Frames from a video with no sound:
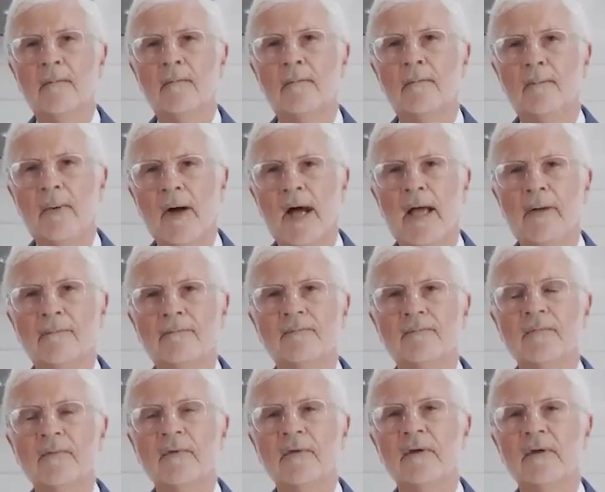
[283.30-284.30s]
But
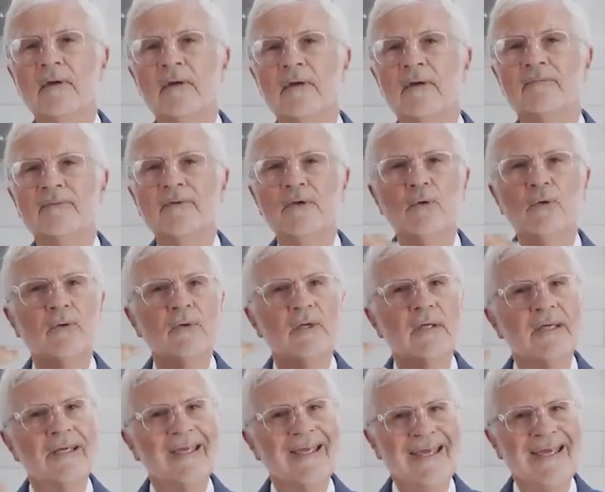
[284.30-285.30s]
if you
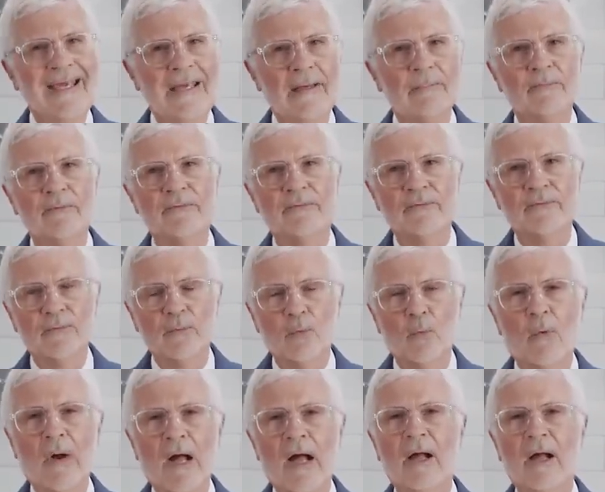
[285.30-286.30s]
keep
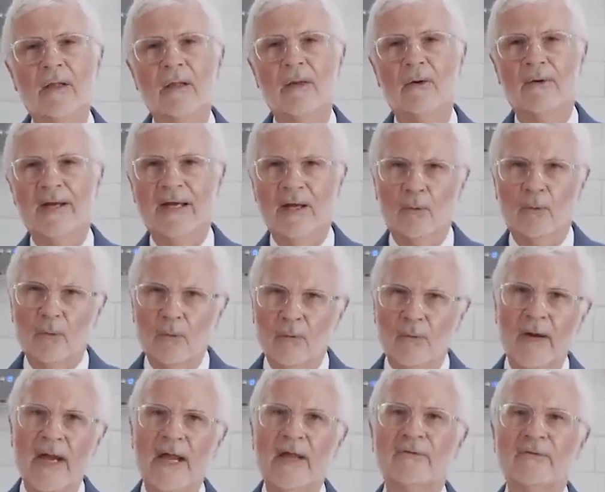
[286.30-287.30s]
swallowing
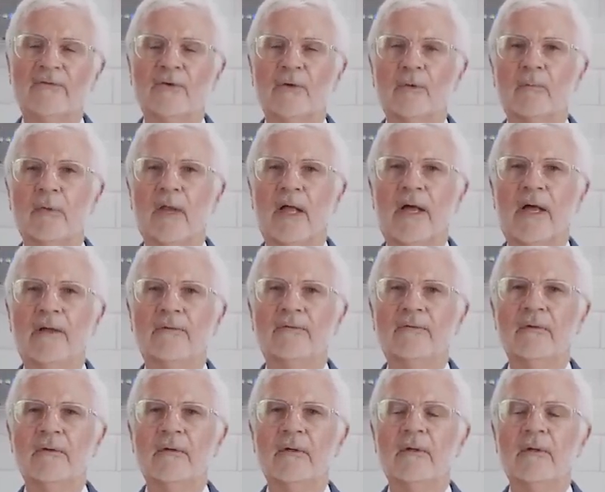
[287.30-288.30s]
razor
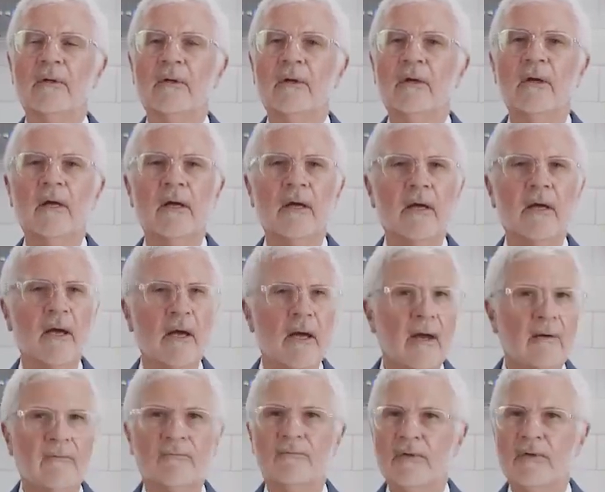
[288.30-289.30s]
blades,
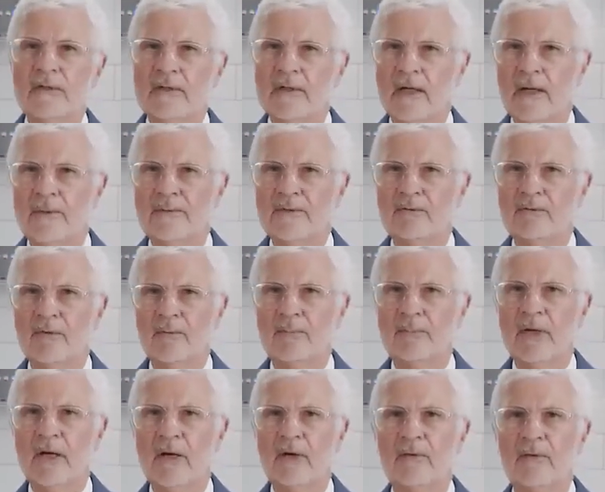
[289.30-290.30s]
every time you
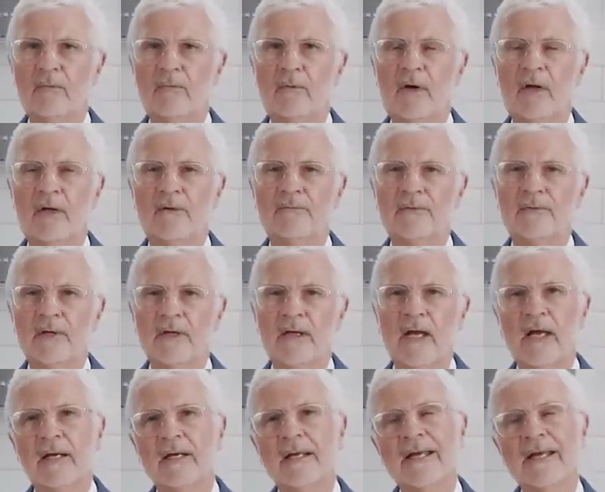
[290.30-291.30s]
repair the wall of your
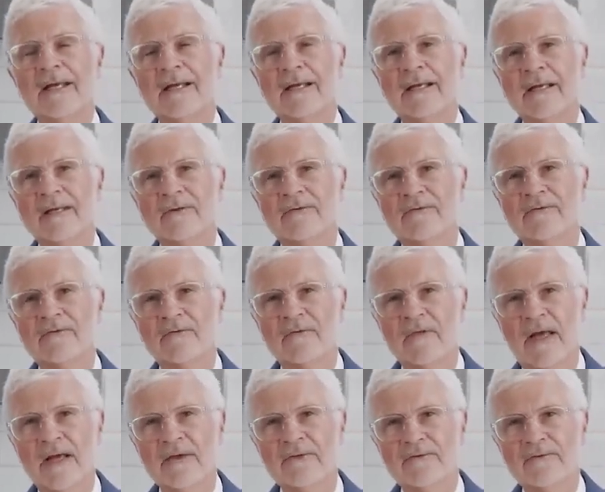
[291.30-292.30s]
gut, it gets
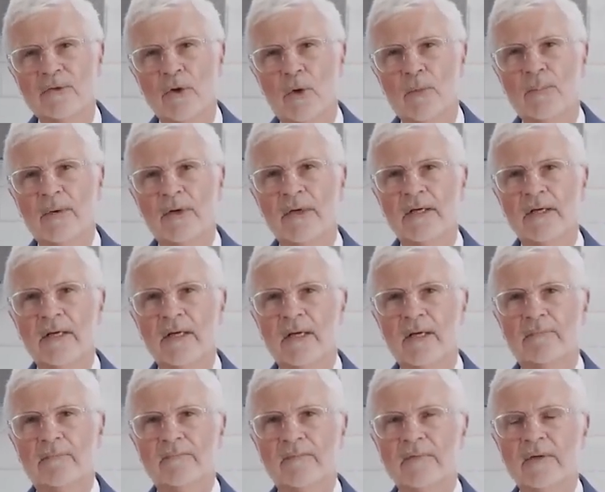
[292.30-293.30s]
sliced open
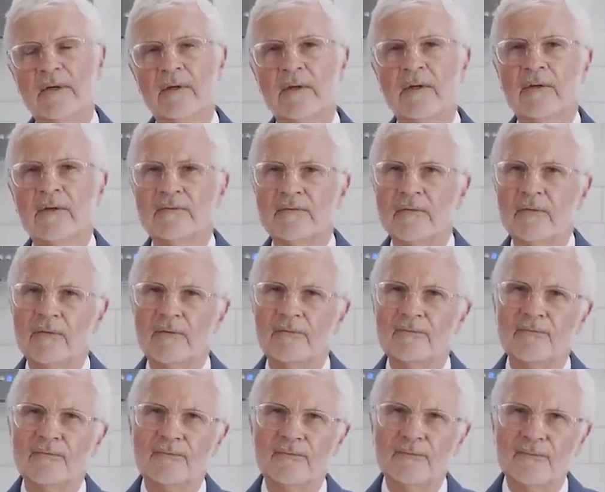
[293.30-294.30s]
again. So the
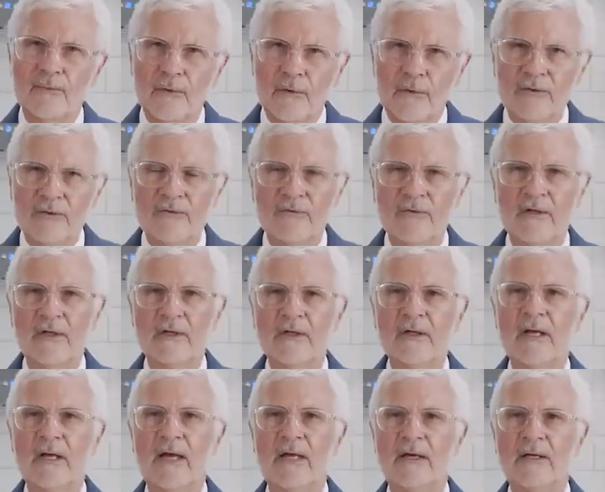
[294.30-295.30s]
first thing
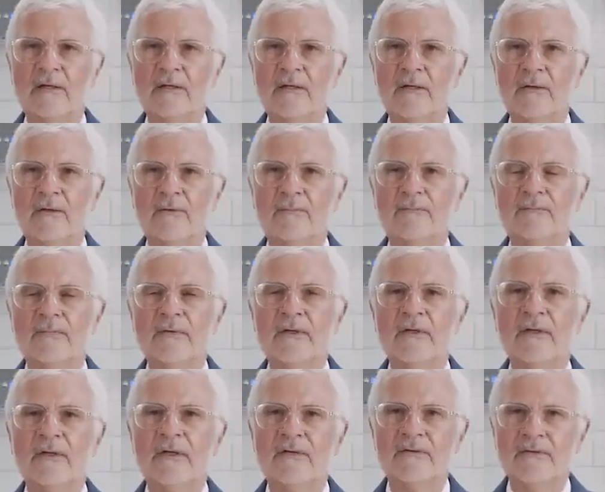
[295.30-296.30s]
you got to do
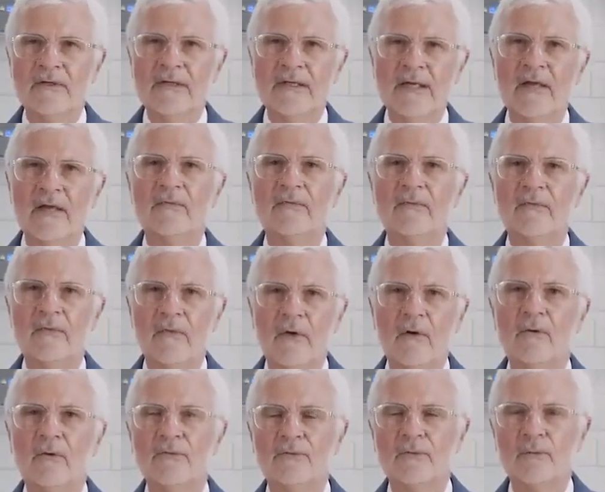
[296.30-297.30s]
is get
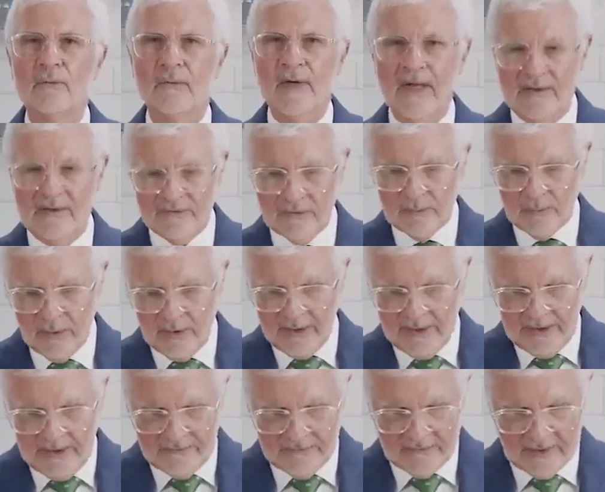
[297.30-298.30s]
those razor
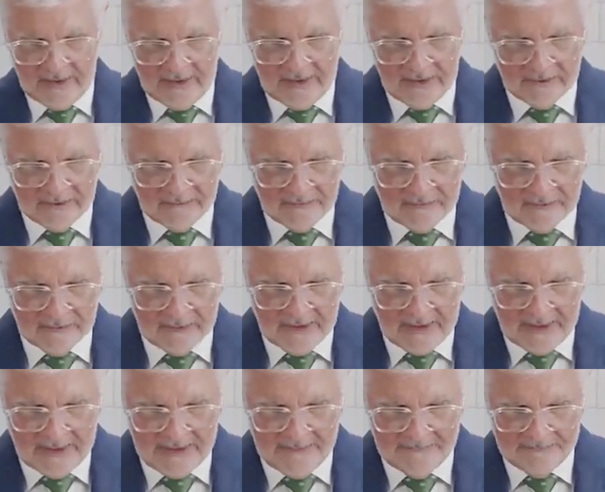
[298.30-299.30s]
blades out of your
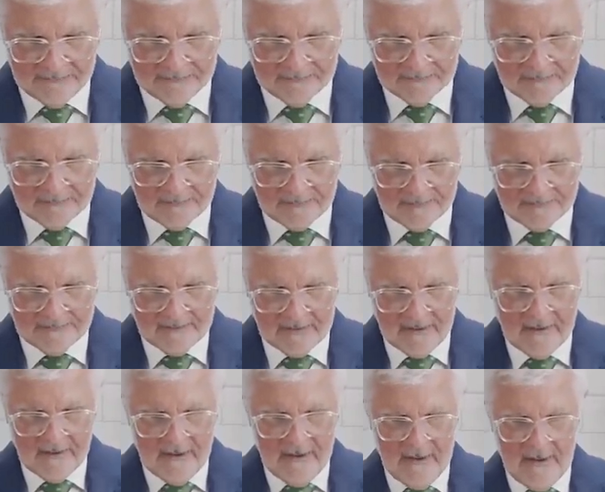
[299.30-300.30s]
diet.
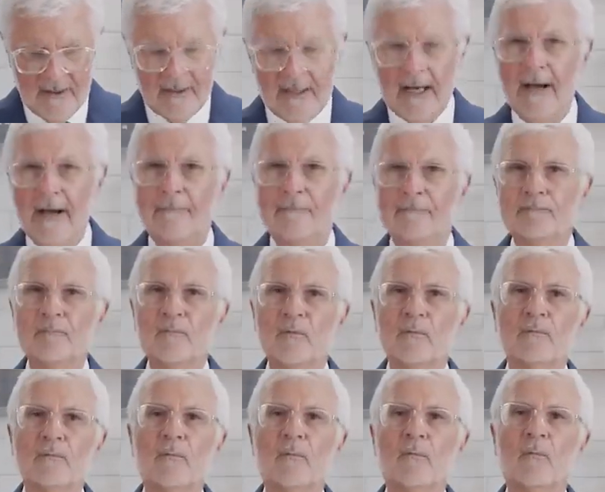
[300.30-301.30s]
Now,
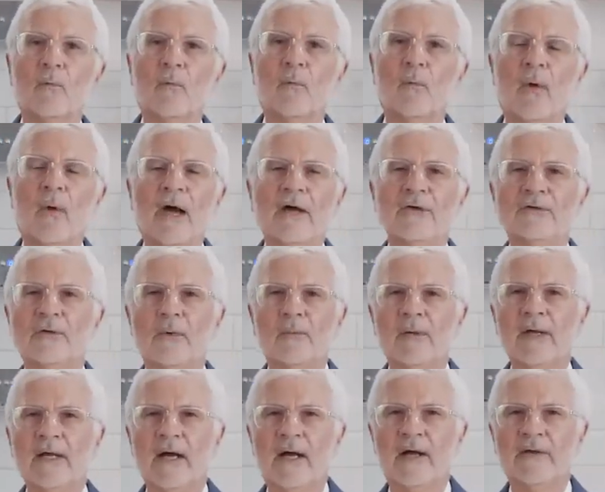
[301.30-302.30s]
why should
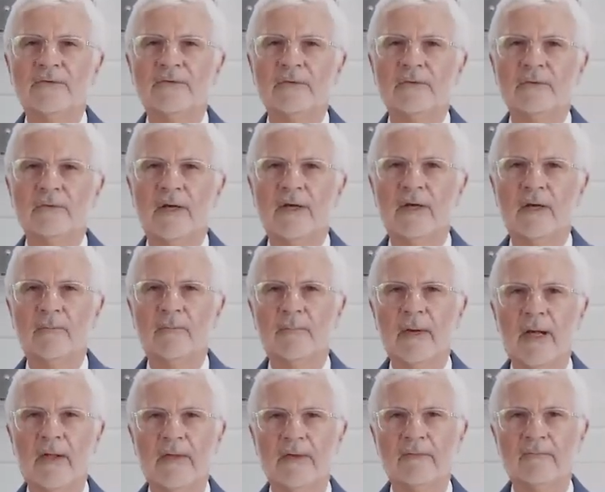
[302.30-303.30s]
we concentrate on
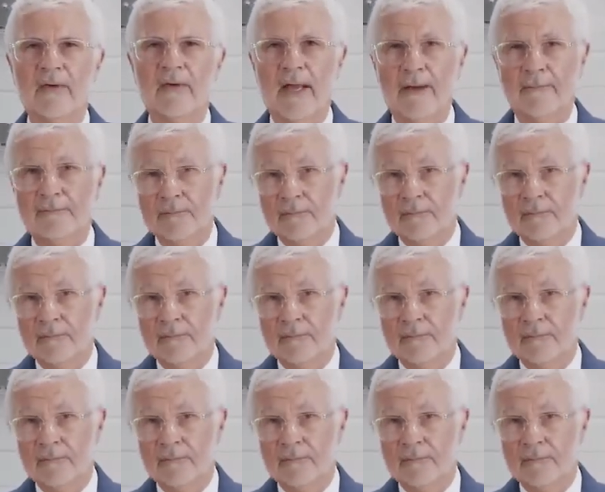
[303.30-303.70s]
belly fat?